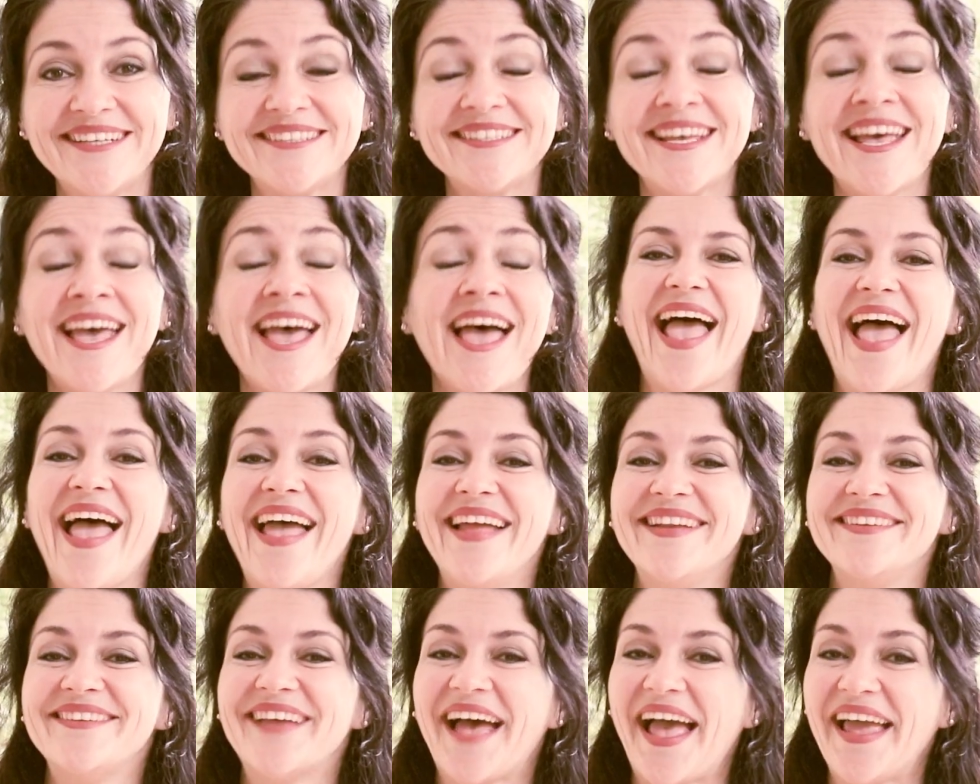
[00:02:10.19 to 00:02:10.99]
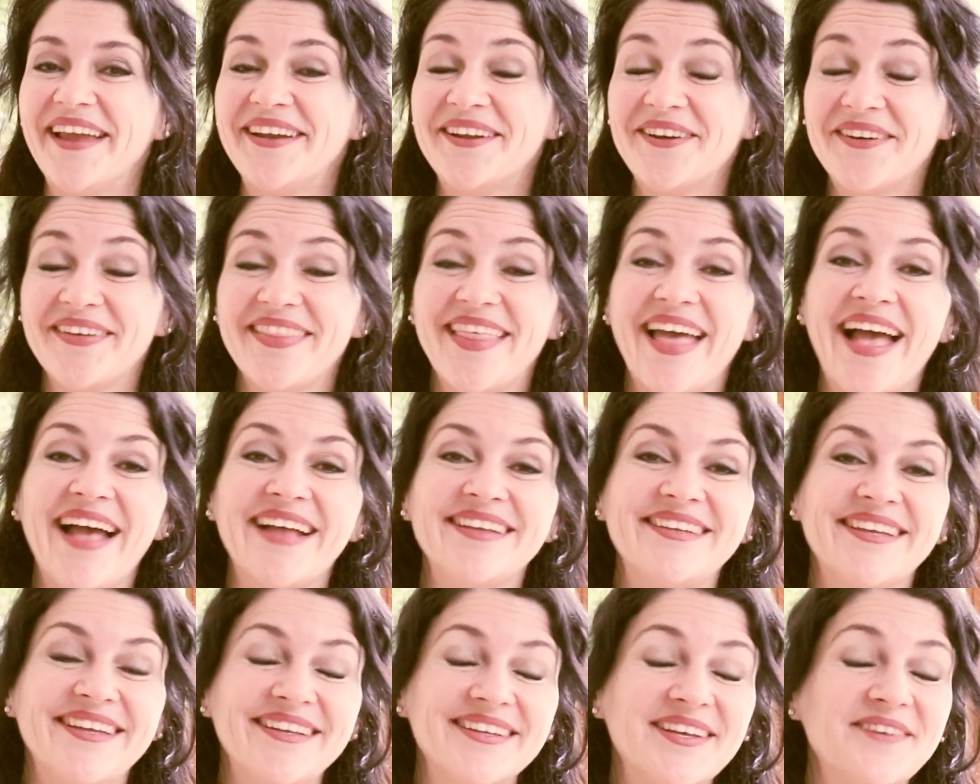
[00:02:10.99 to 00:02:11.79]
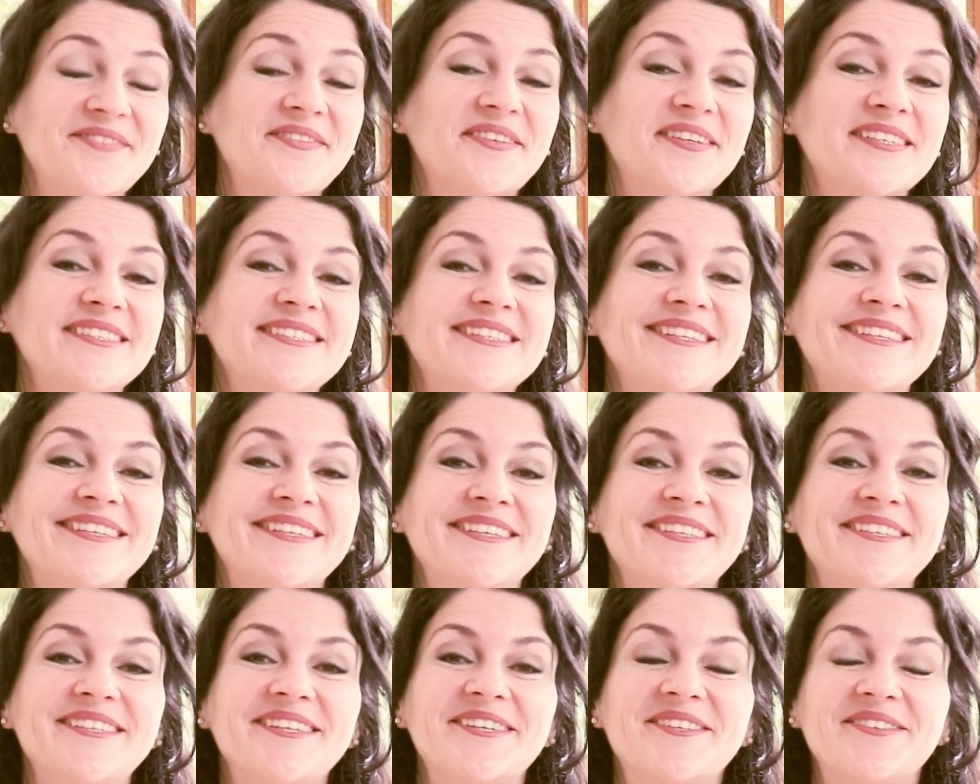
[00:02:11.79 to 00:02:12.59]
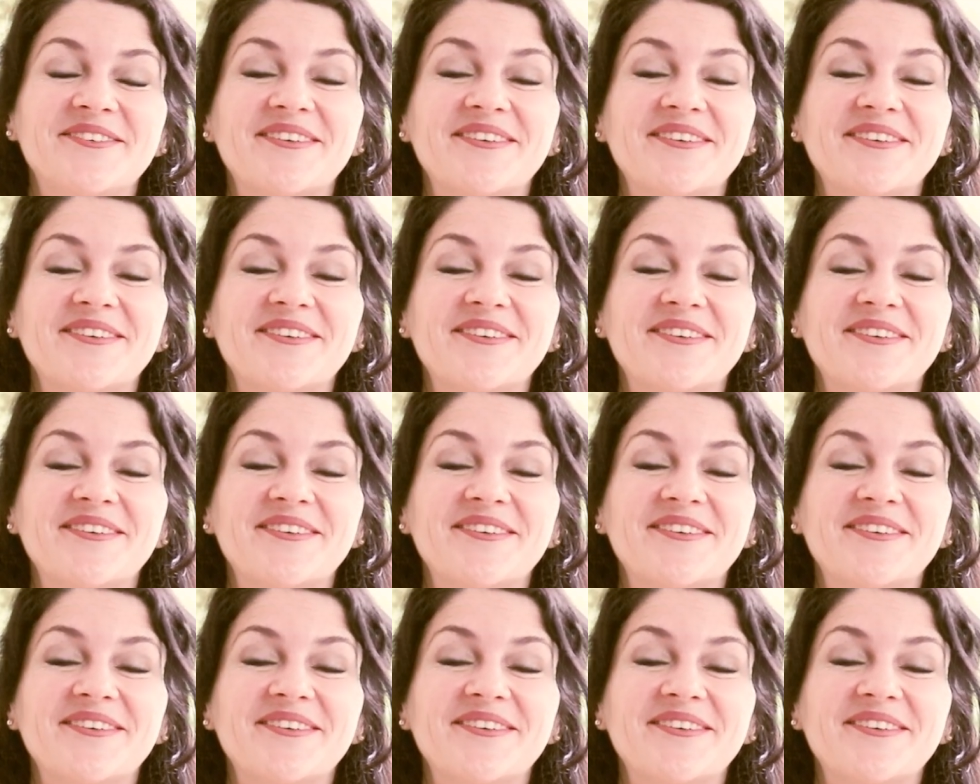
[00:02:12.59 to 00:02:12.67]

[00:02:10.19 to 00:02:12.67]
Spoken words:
And I know that in the first edition